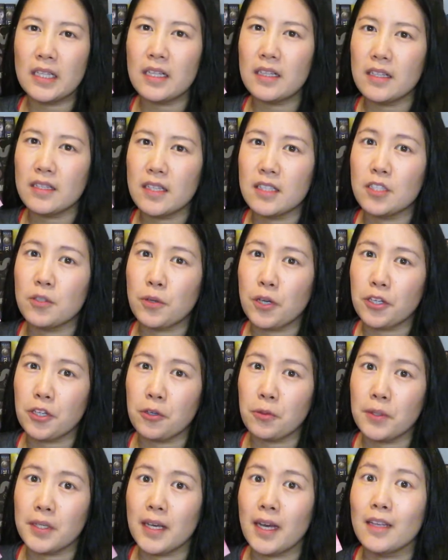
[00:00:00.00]
this is
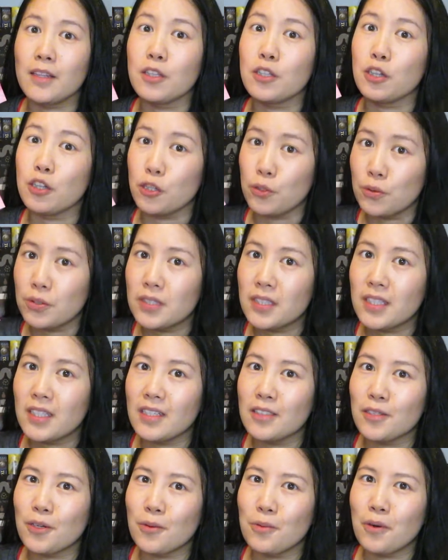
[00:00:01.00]
Gregory and
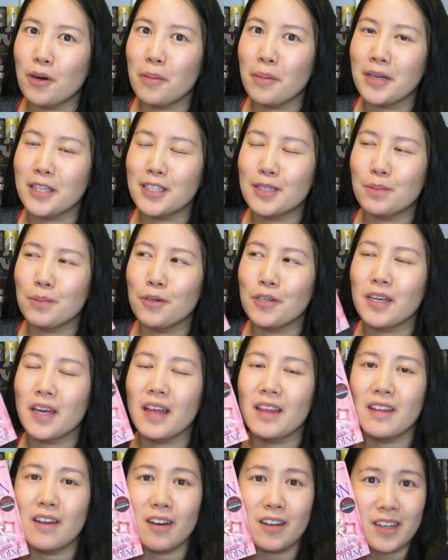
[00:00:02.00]
Lucy's romance book,
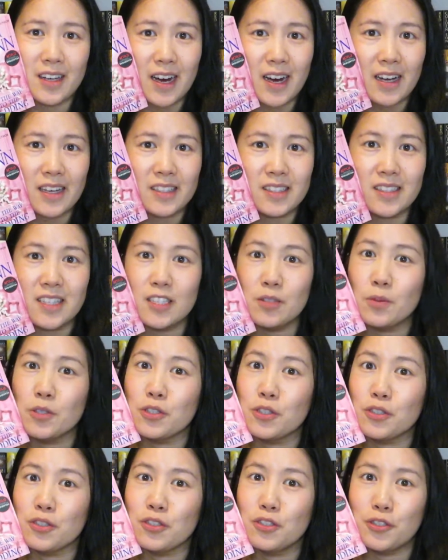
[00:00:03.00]
and guys, this
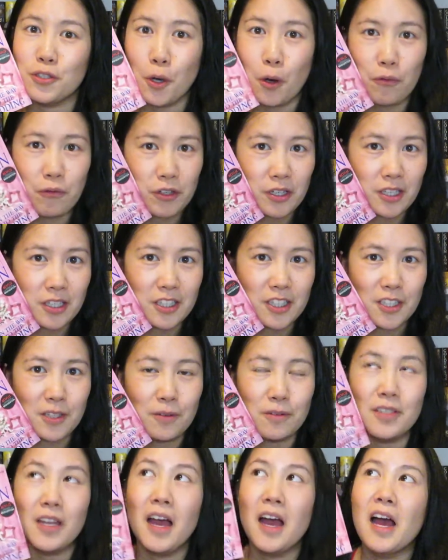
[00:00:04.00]
was so freaking
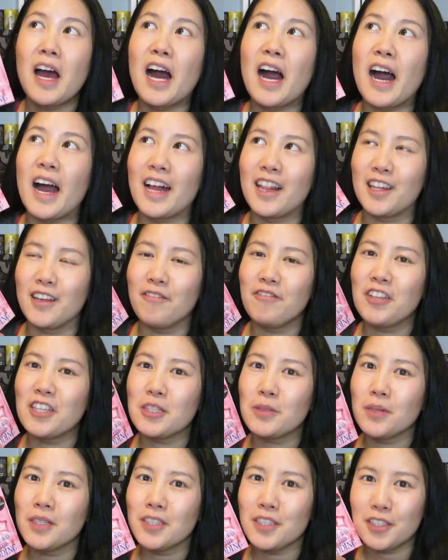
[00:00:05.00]
cute. I love
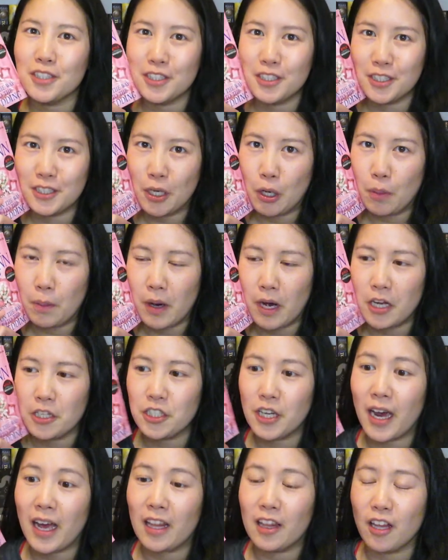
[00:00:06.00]
this one so much.
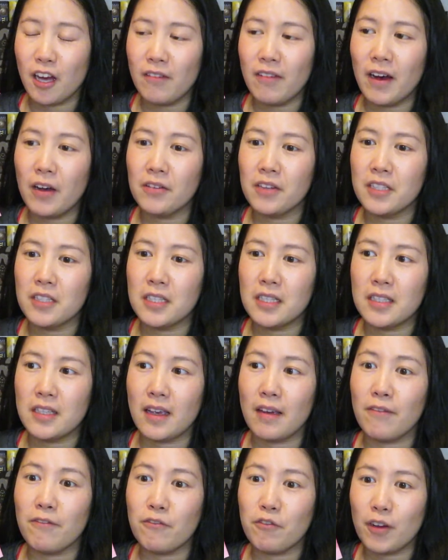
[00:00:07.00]
I love how this is
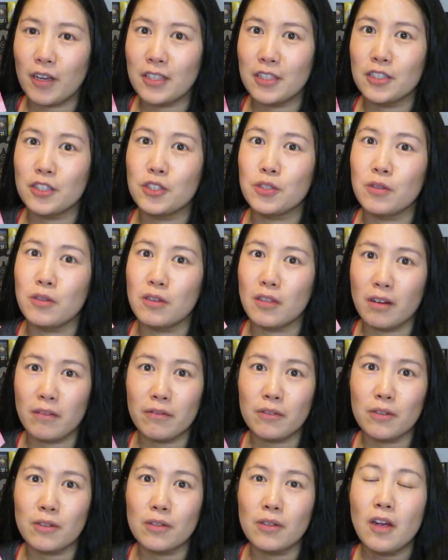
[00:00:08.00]
a friends to
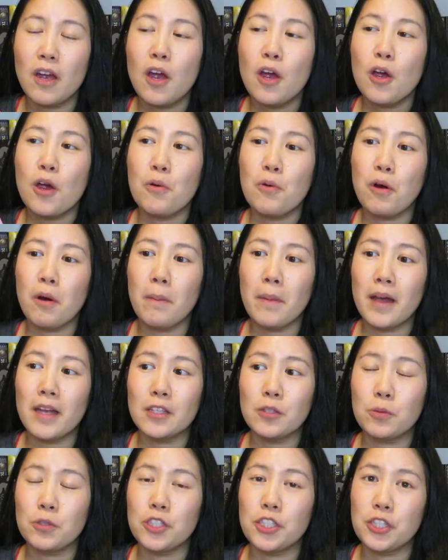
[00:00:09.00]
lover
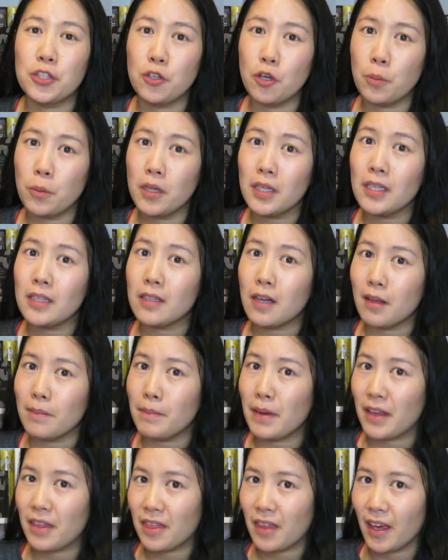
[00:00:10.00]
romance, which is normally not
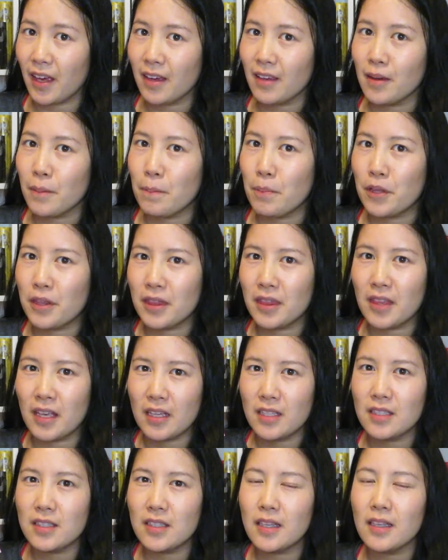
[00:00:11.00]
my thing, but
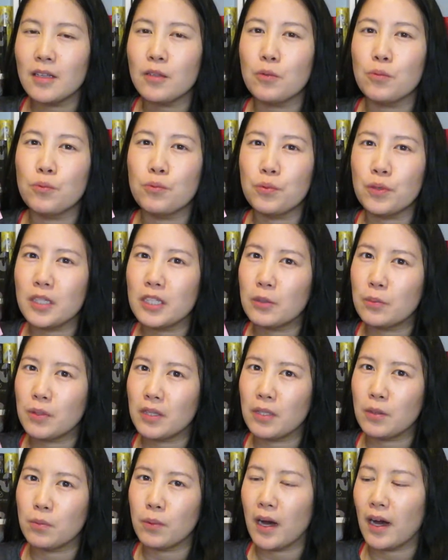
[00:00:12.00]
this did it
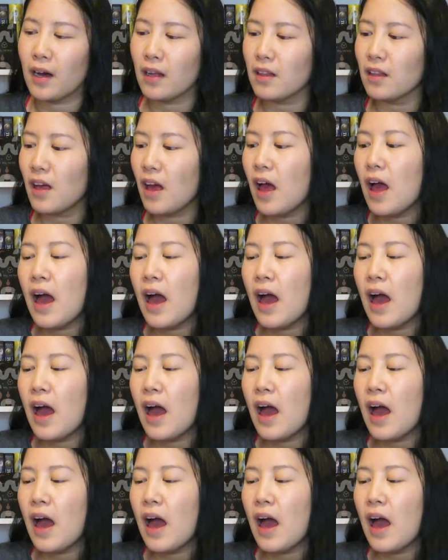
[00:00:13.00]
really well.